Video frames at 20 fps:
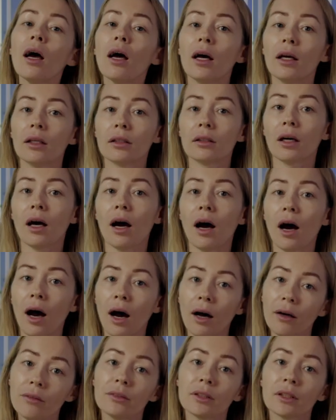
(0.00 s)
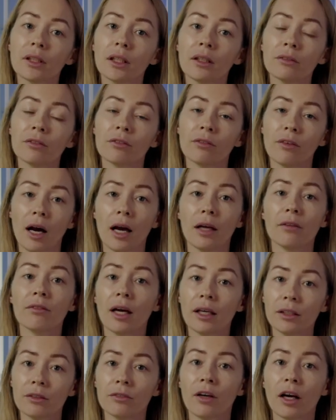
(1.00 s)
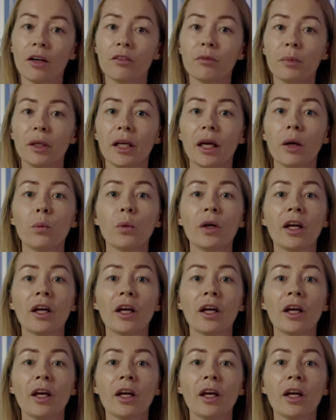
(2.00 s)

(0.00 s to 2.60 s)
And after 5, at 5 p.m.,